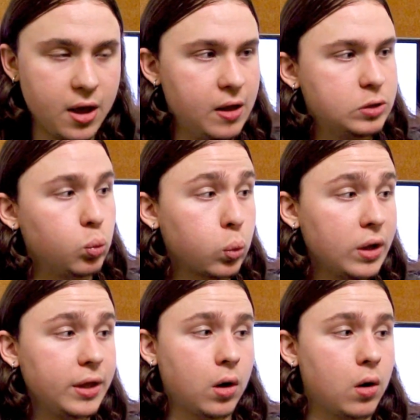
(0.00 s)
it's
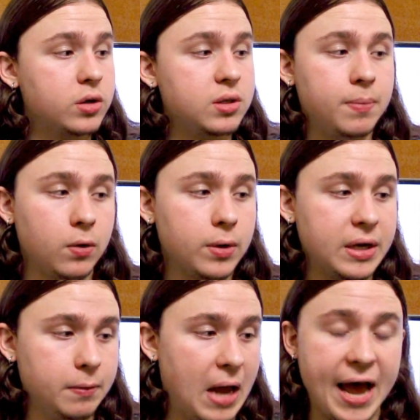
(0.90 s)
really hard to be able
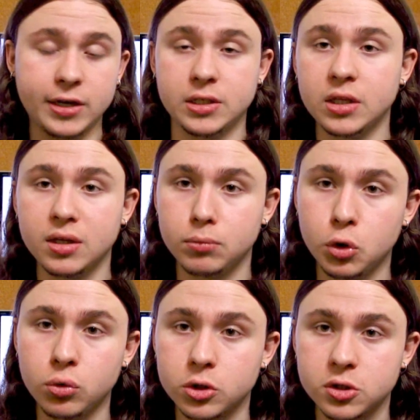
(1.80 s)
to accidentally
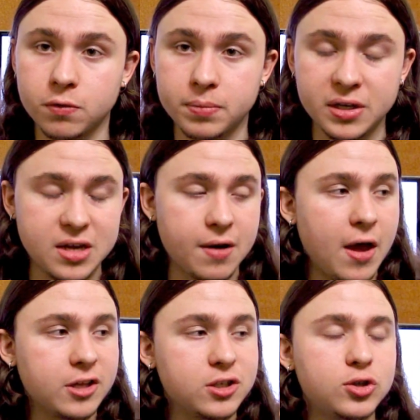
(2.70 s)
mute yourself, because I've
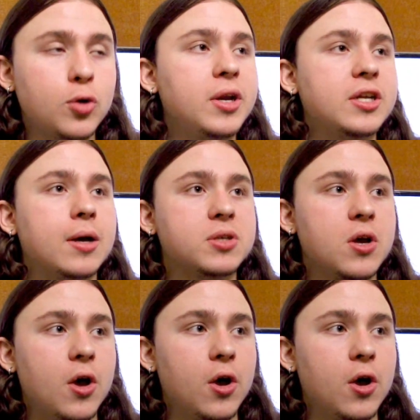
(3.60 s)
had so many times,